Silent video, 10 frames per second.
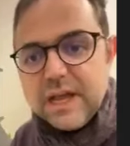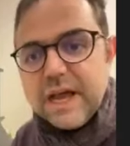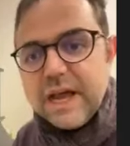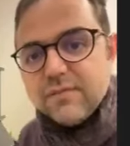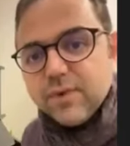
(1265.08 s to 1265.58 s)

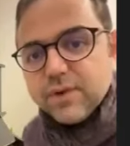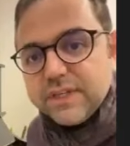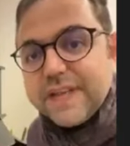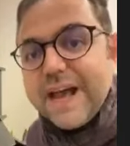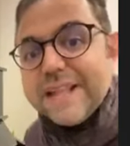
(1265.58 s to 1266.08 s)
and for
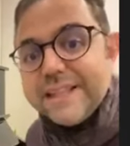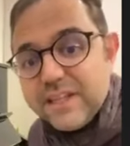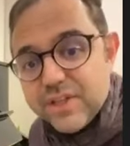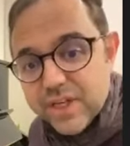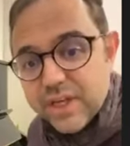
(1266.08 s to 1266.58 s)
these
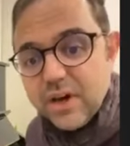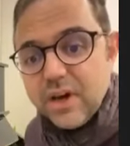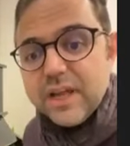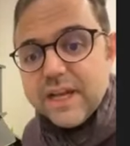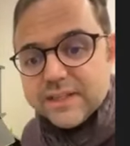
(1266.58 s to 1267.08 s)

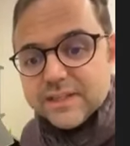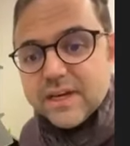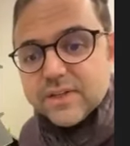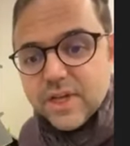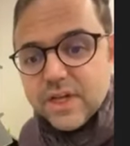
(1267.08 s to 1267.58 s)
additional
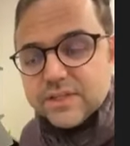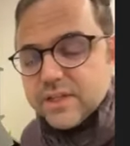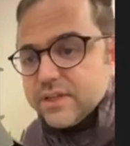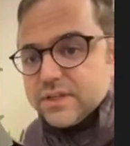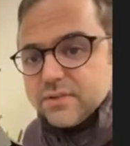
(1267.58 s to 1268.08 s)

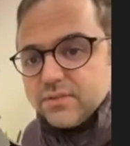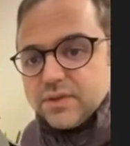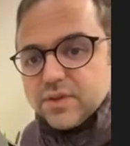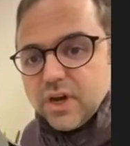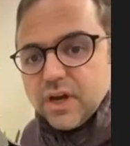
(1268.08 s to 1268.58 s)
exercises,
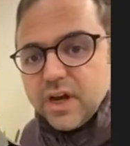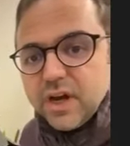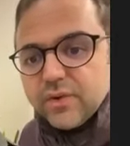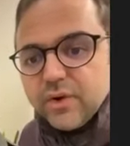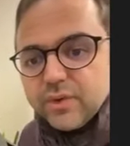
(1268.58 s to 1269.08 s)
which
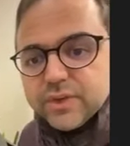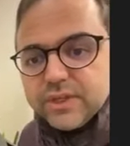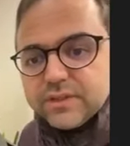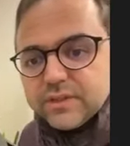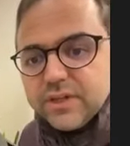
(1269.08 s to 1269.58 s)
I wrote
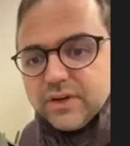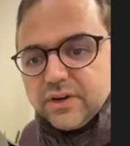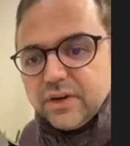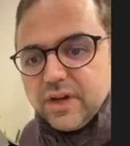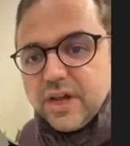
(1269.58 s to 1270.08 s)
it
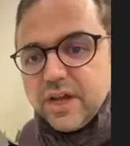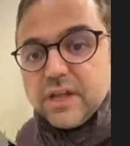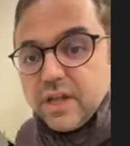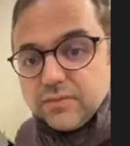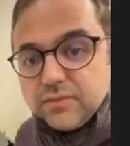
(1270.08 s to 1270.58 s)
here,
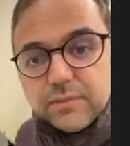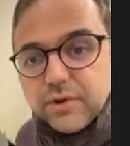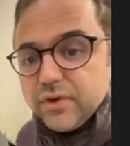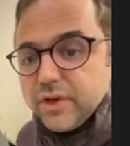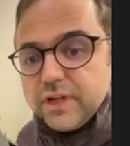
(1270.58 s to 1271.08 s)
that will be
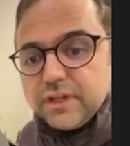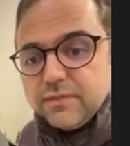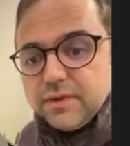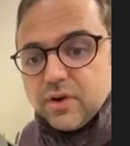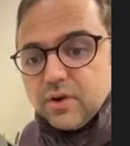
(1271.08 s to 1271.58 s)
really
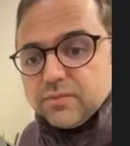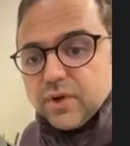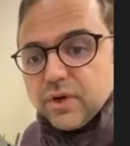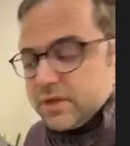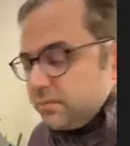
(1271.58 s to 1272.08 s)
difficult.
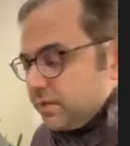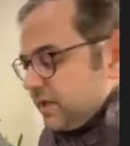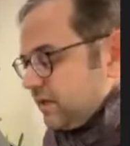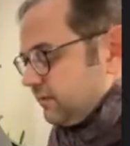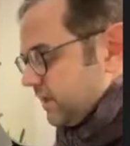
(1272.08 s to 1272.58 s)
For example,
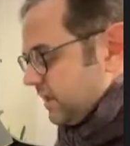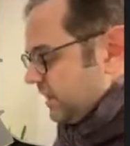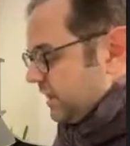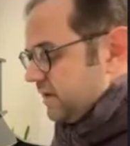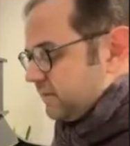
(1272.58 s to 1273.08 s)
if
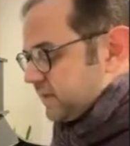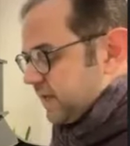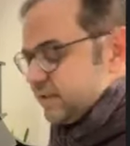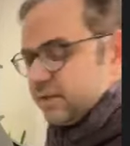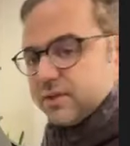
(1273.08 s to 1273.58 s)
left
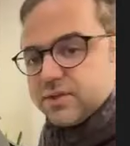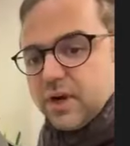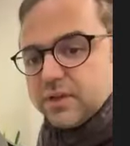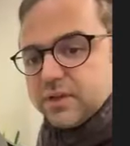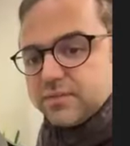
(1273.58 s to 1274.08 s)
hand
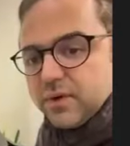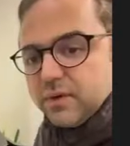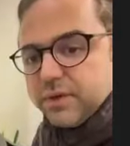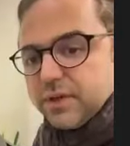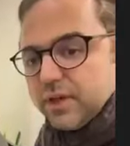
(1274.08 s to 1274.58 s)
started
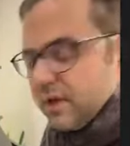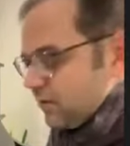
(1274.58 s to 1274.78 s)
from the